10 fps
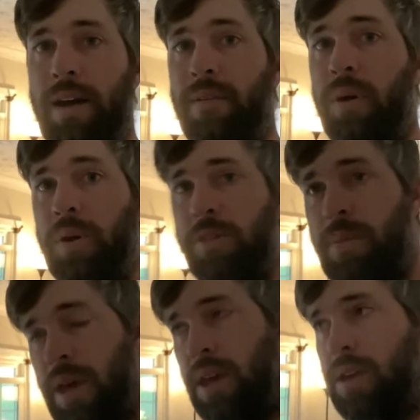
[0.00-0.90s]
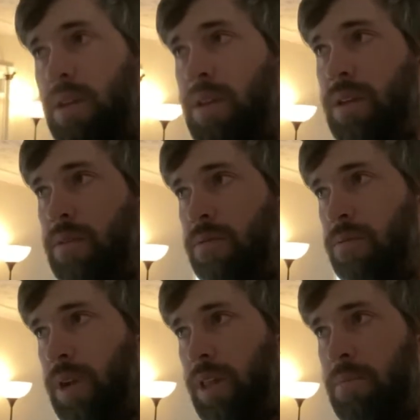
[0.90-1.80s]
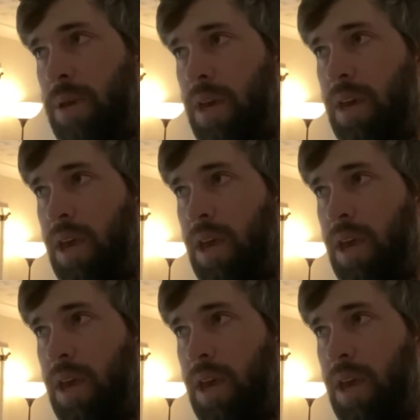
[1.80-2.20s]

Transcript: I've always been really big